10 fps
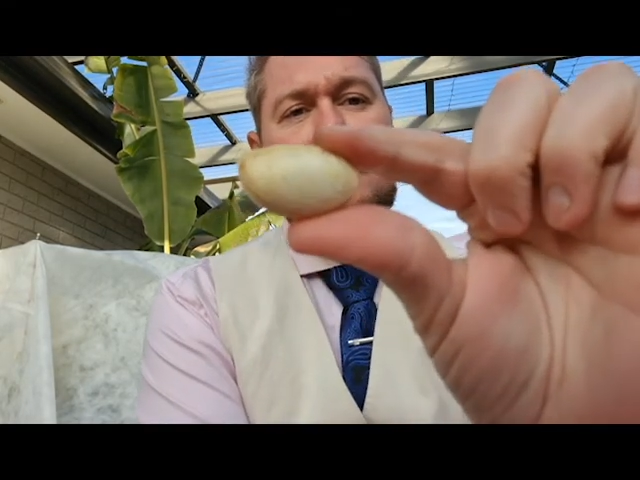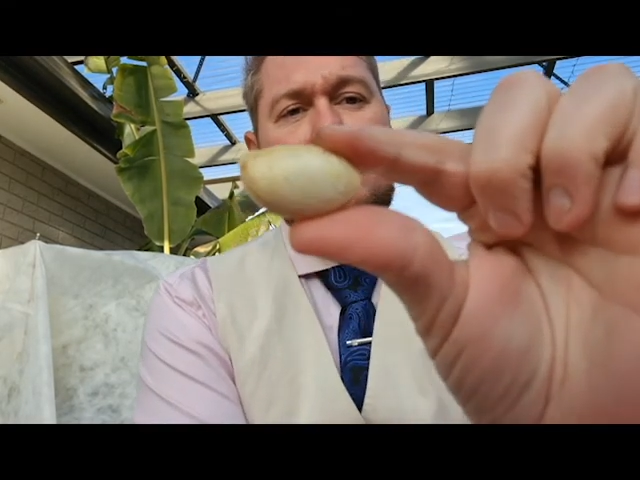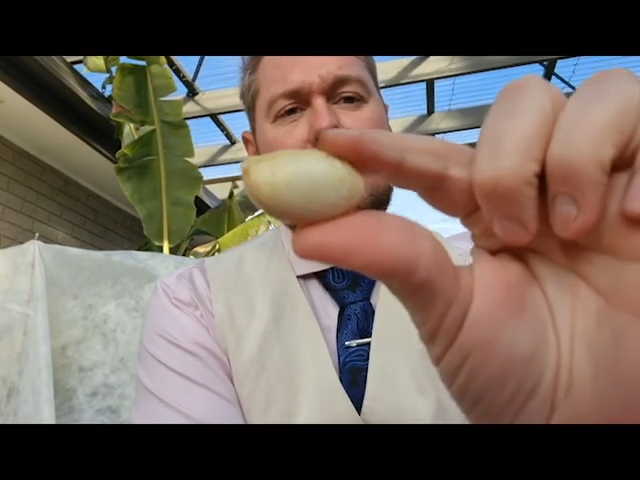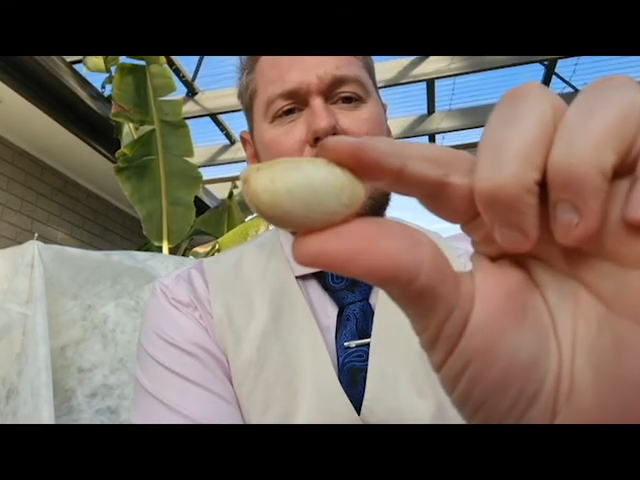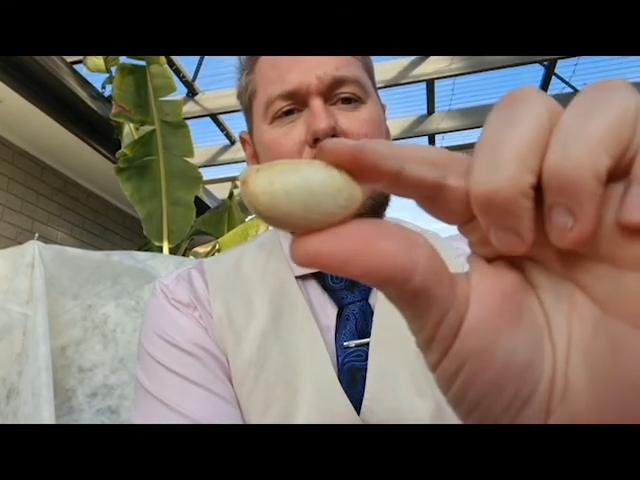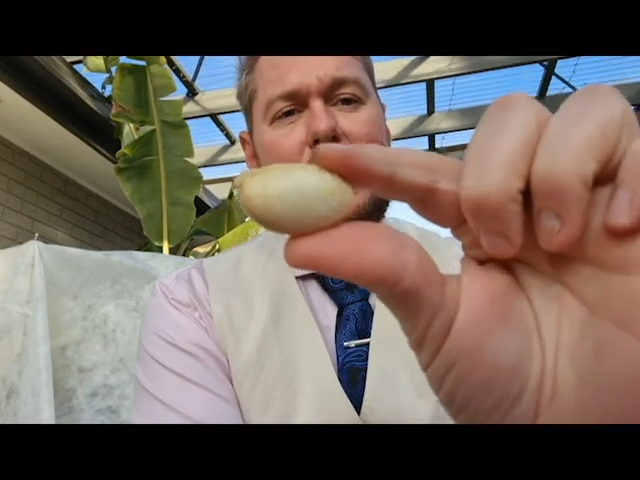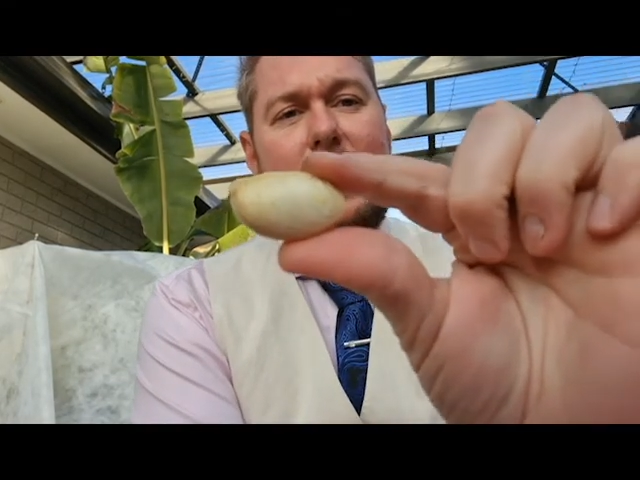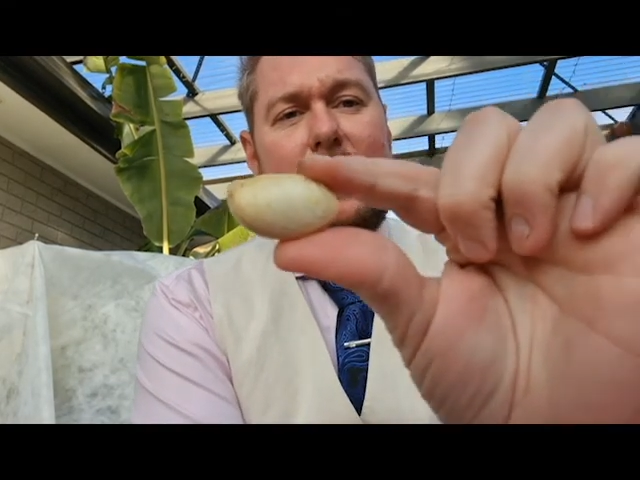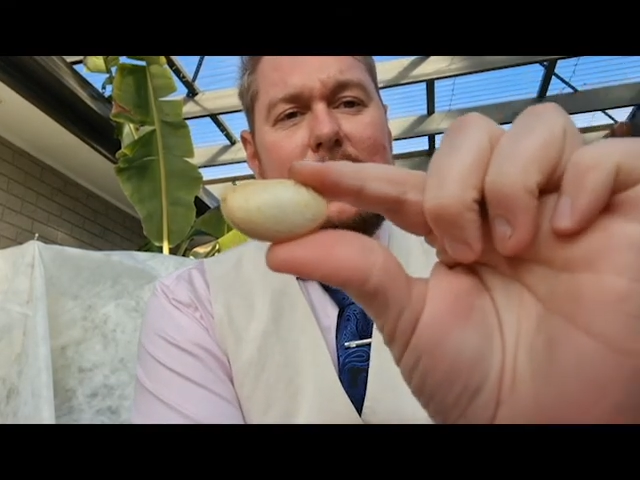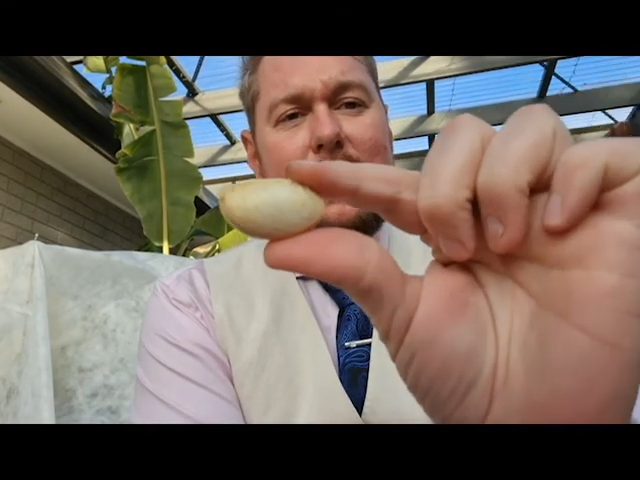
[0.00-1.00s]

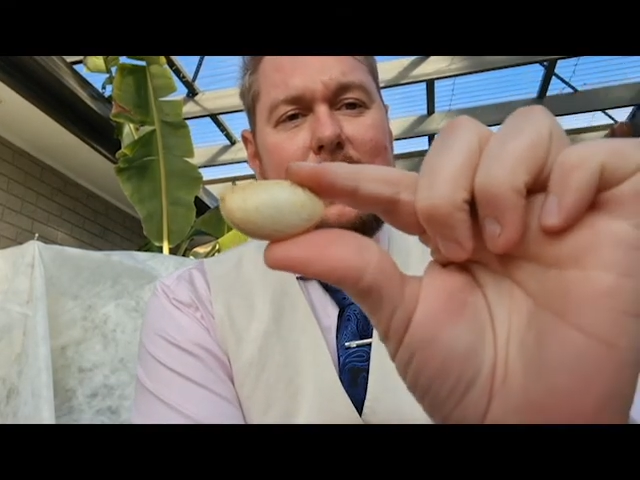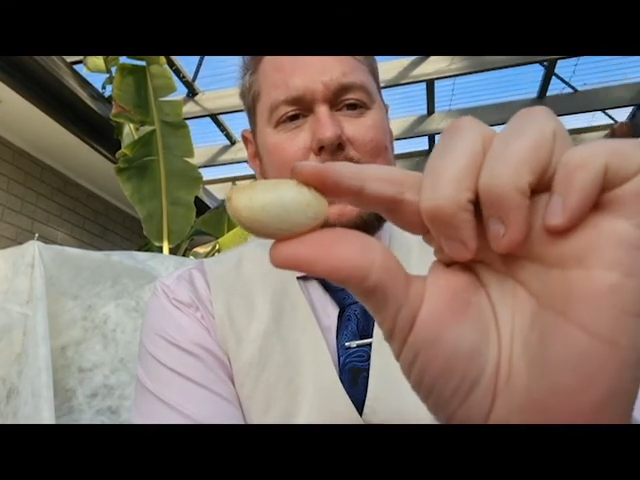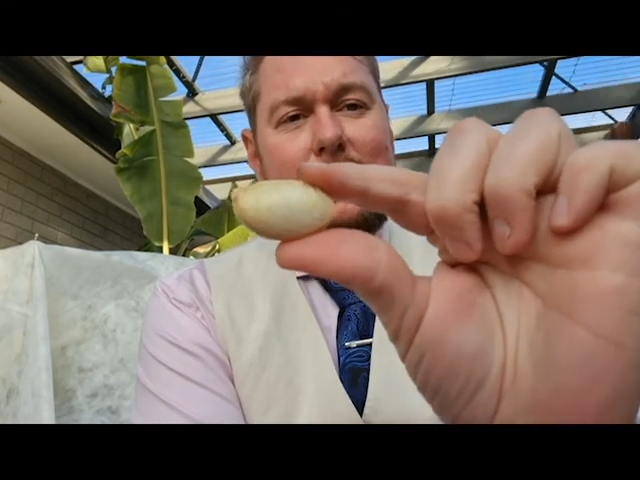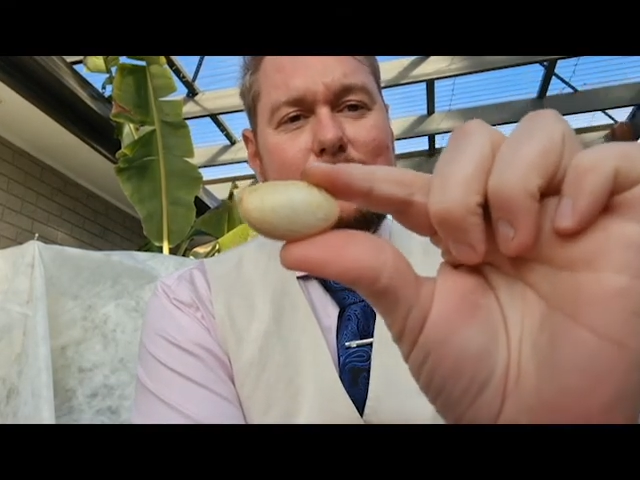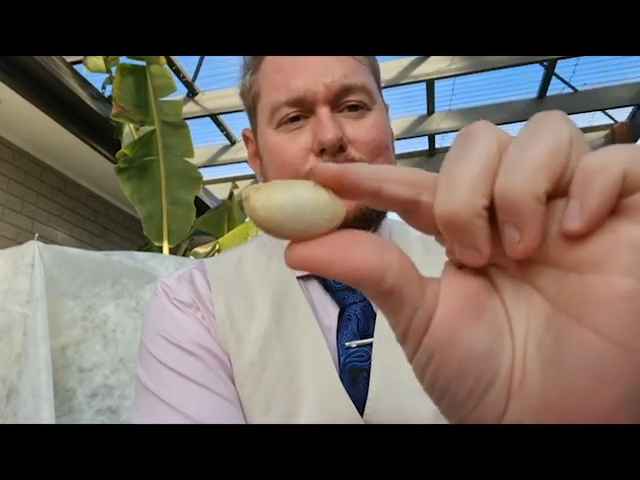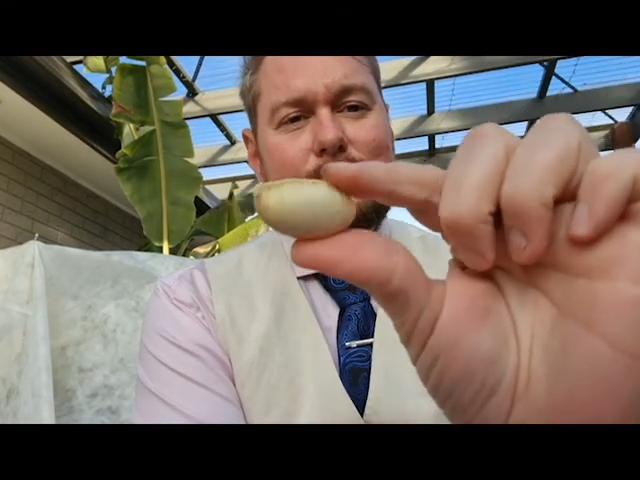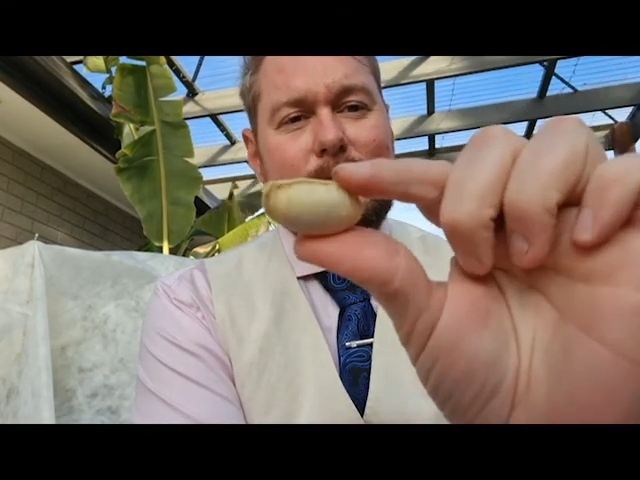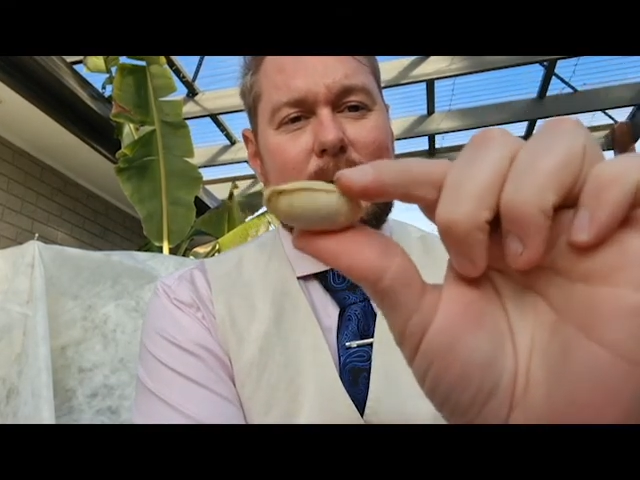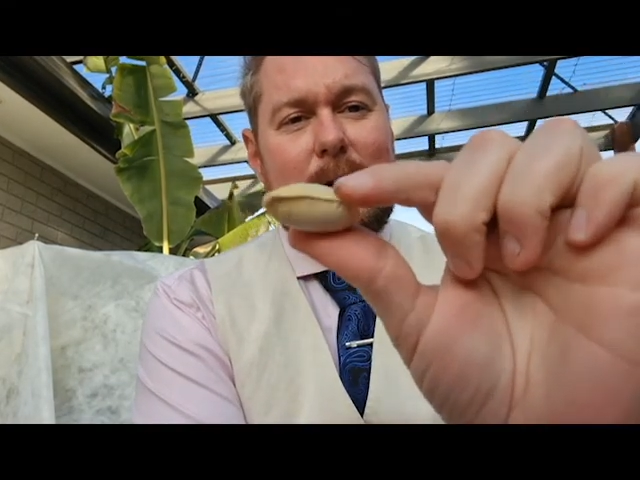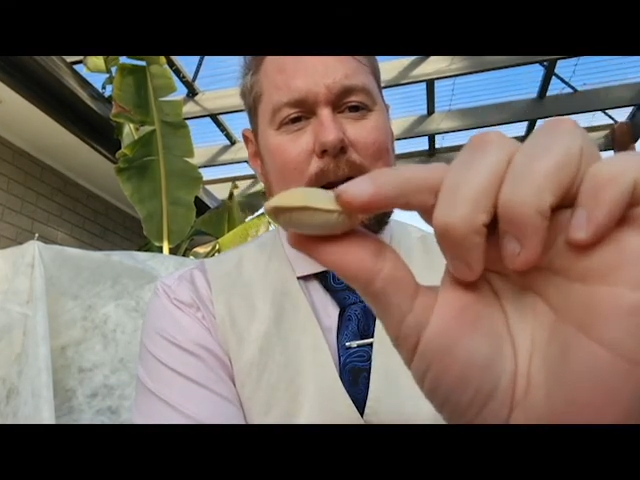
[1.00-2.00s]
very
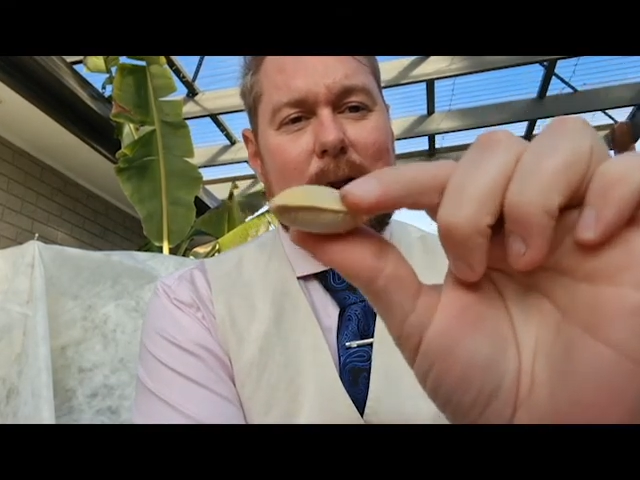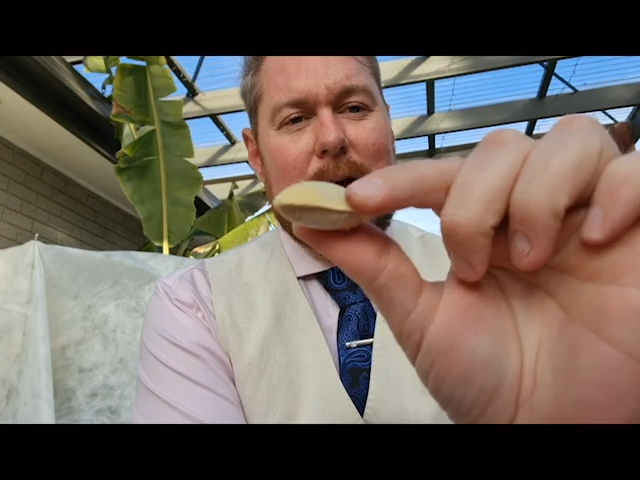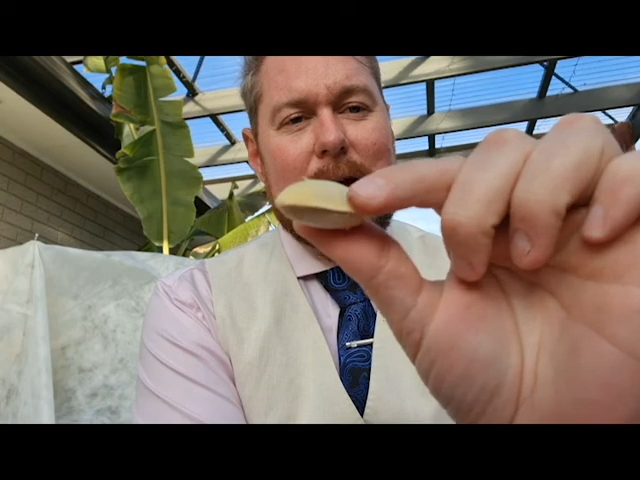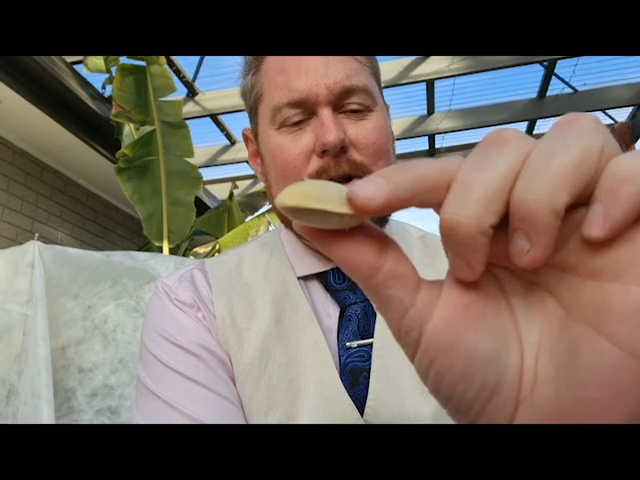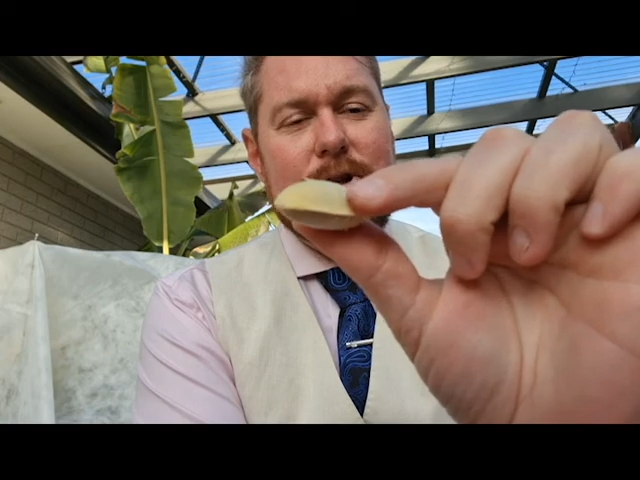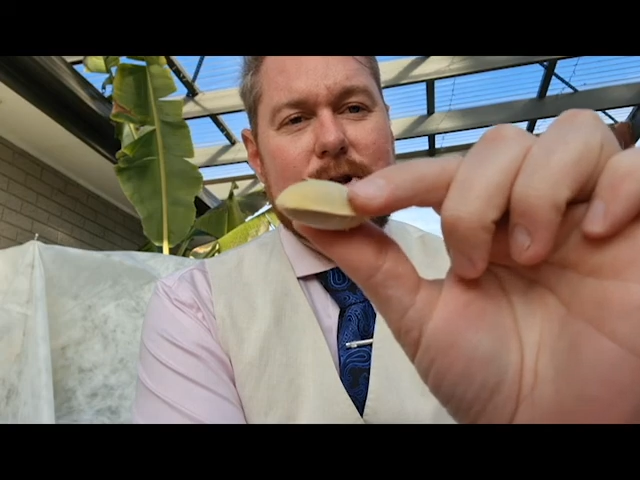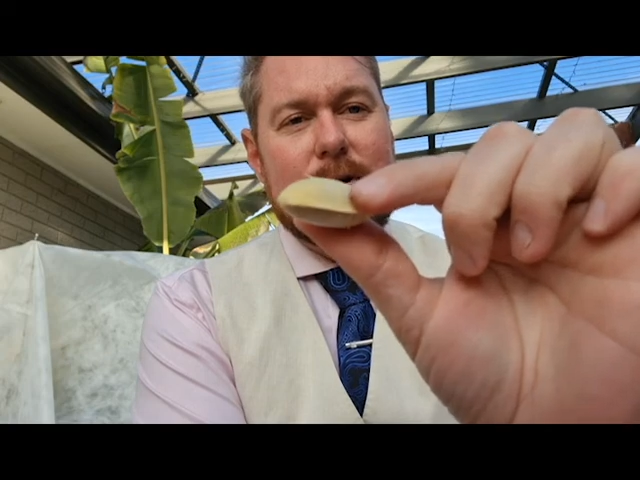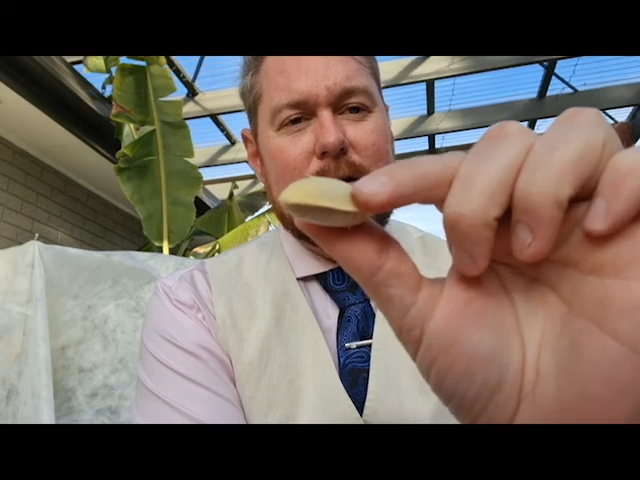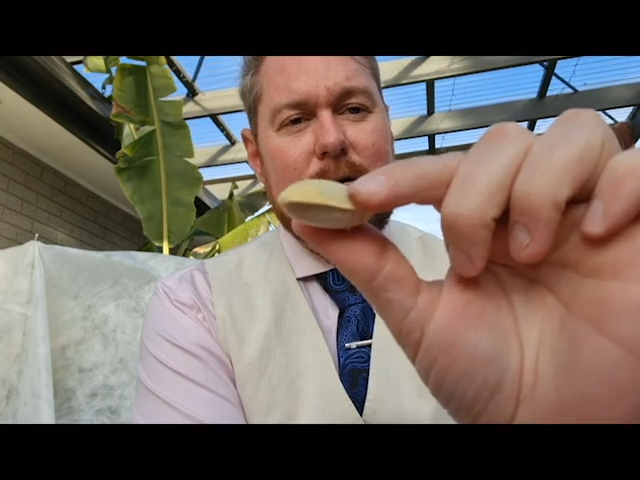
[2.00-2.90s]
large.